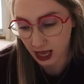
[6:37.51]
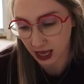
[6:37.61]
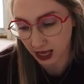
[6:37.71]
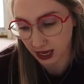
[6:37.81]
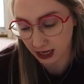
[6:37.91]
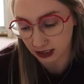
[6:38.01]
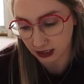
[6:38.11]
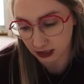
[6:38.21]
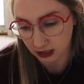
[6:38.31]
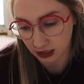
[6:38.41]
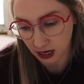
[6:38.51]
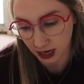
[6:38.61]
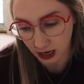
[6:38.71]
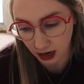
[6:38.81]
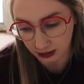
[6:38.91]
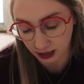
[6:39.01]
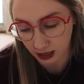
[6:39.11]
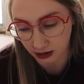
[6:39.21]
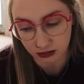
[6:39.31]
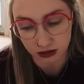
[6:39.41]
and I got
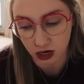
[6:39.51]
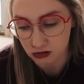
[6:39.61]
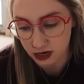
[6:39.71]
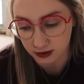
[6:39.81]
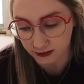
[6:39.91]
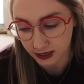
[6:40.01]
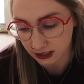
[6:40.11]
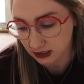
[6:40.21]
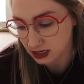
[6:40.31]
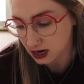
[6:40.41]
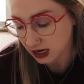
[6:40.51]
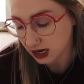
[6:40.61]
there, I was so nervous,